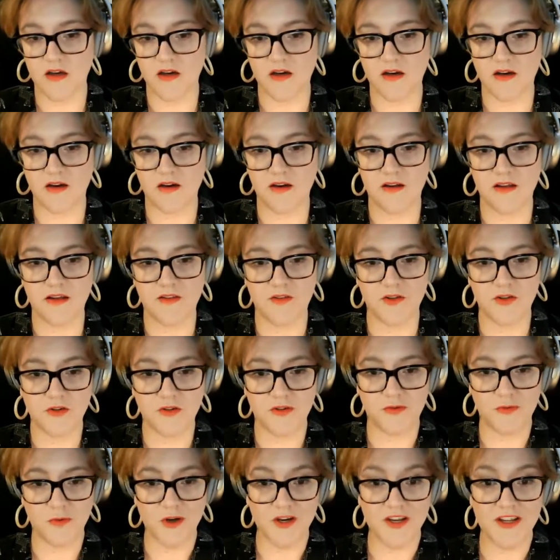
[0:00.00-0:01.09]
even though
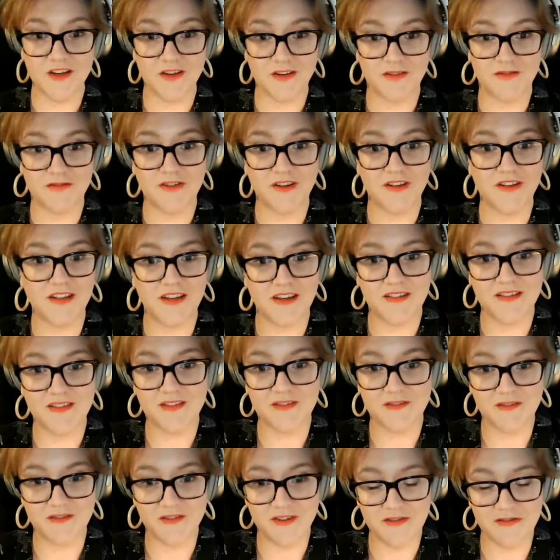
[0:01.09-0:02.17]
he's working on the front lines
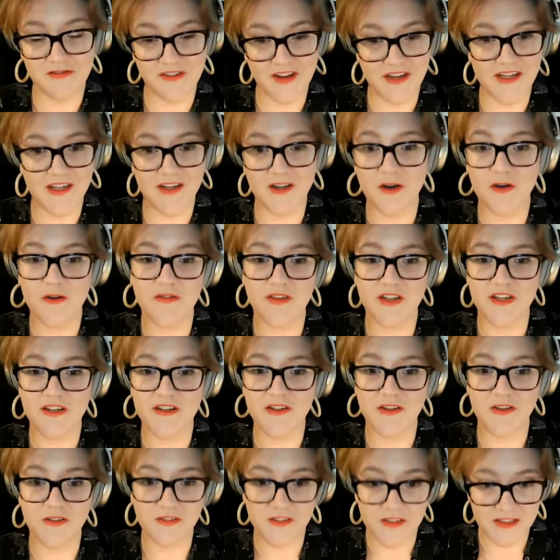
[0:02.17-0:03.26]
of fighting COVID
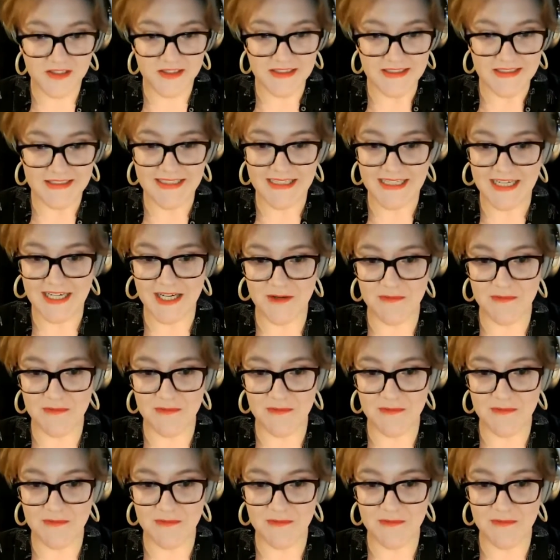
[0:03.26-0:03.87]
in New Zealand,